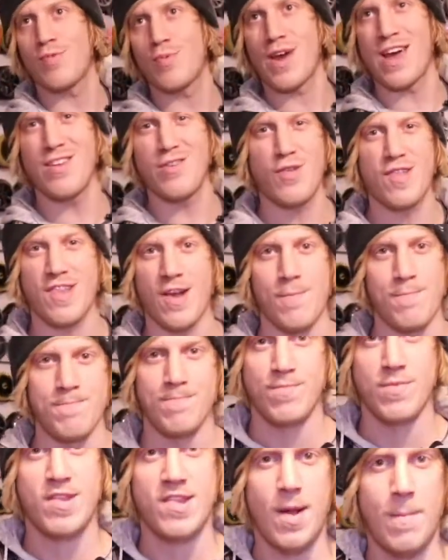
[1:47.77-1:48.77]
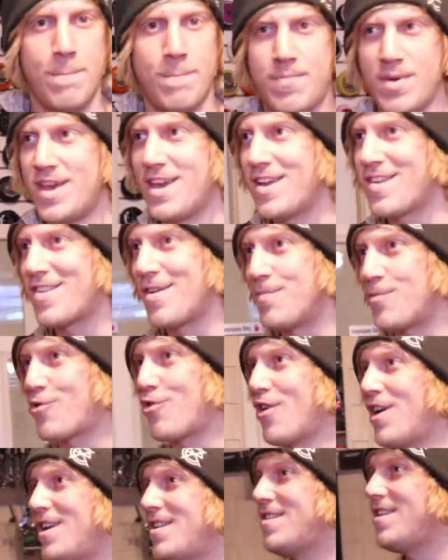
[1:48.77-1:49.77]
We got to do something big, something
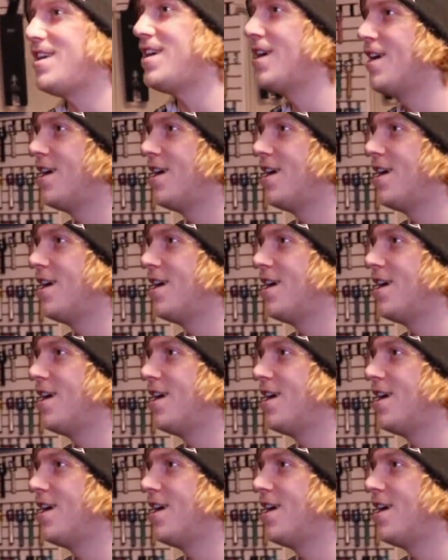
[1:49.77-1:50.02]
crazy.